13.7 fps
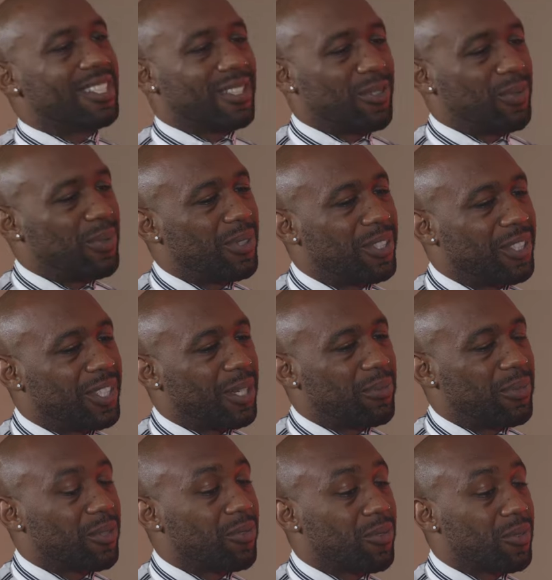It's going to be good. I'm
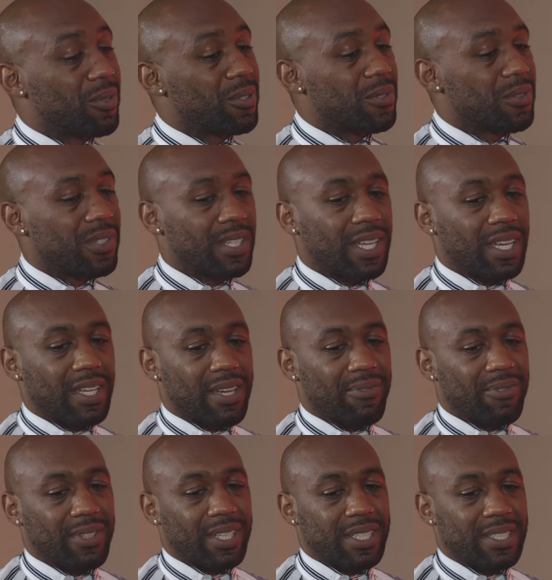looking forward to it. And I, I,
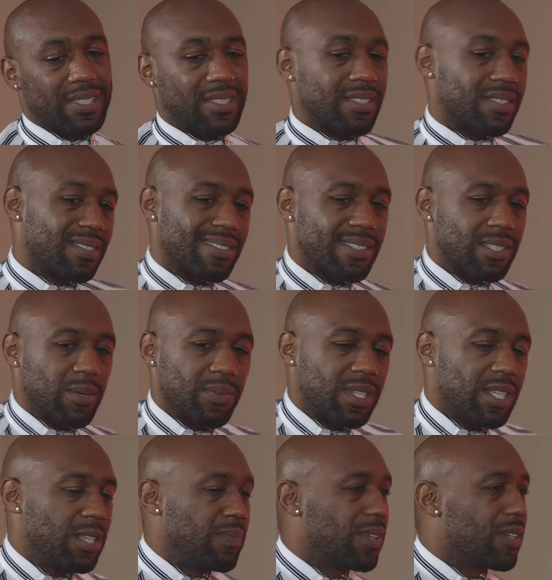feel like this is something to
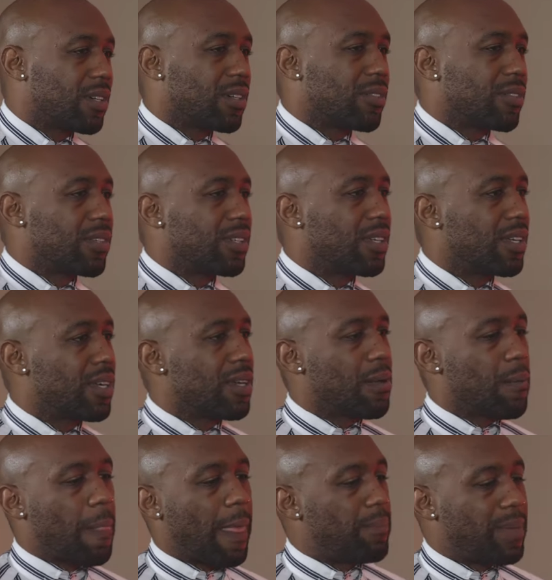keep me hungry.
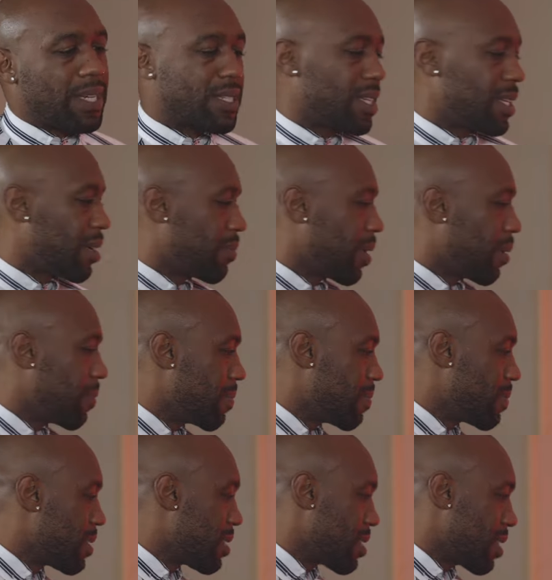I'm not saying I'm, I'm
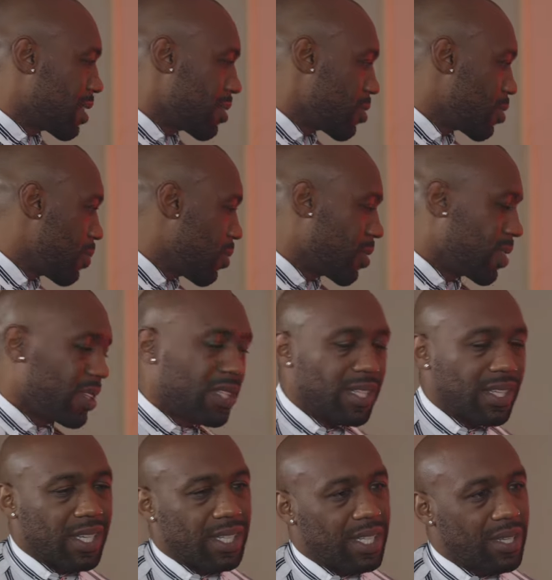sick of the sport or anything
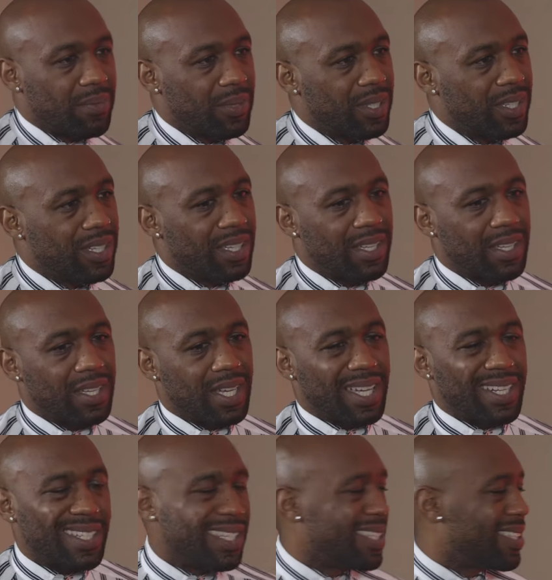like that, but I
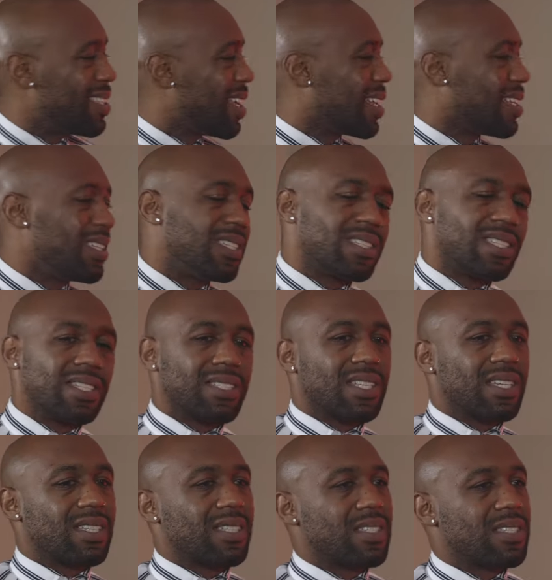need I need things
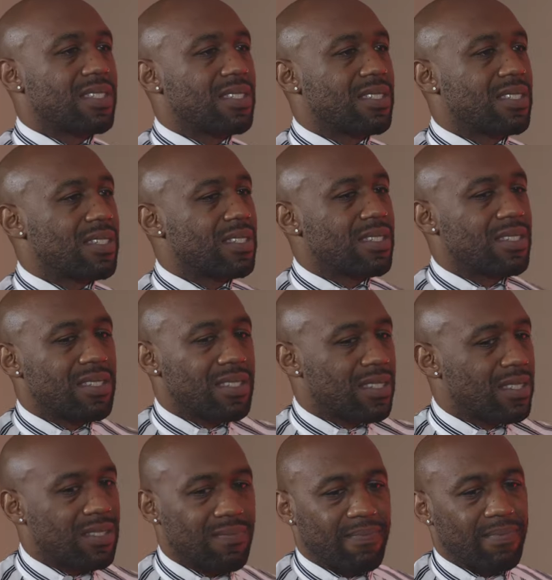like this to just
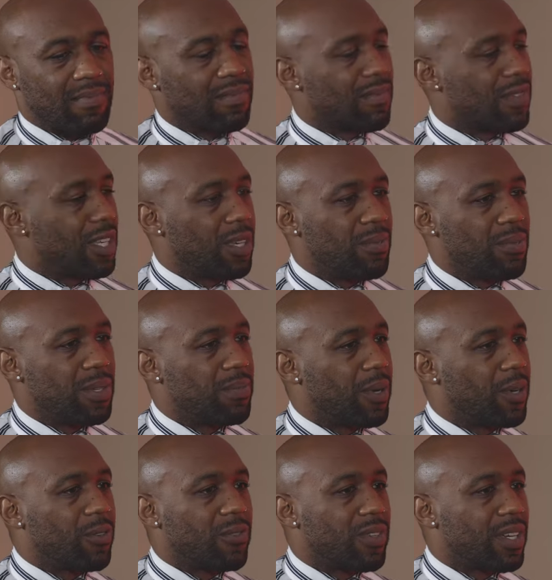keep me
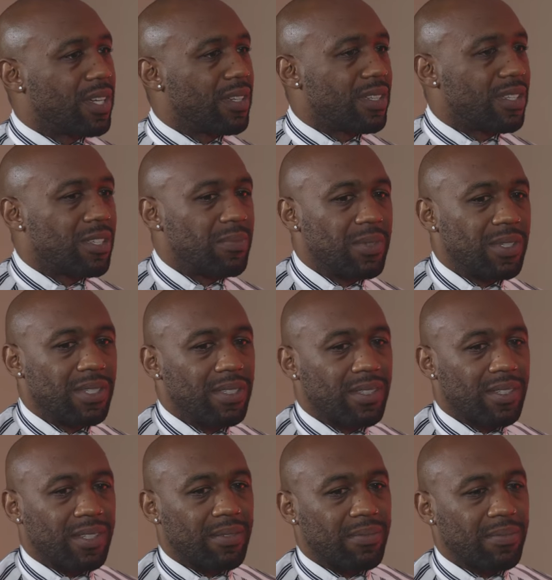motivated, keep me
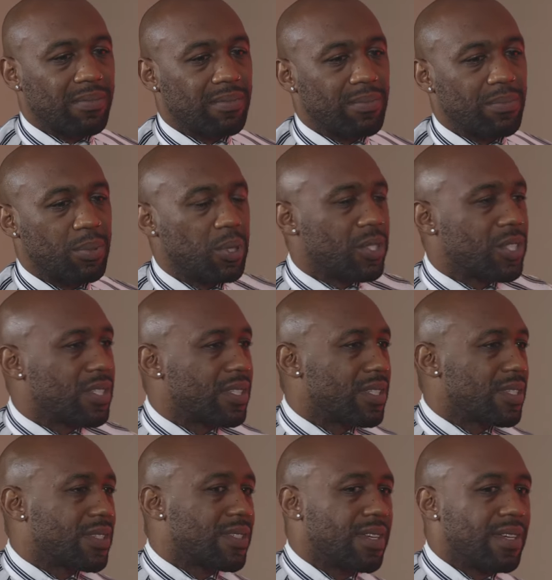um, pushing,
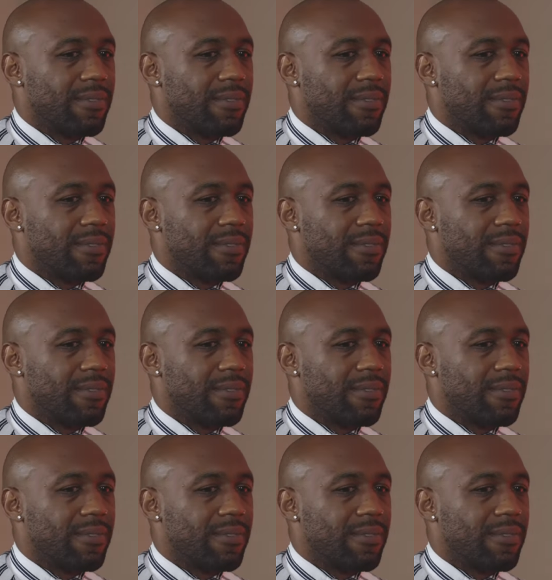because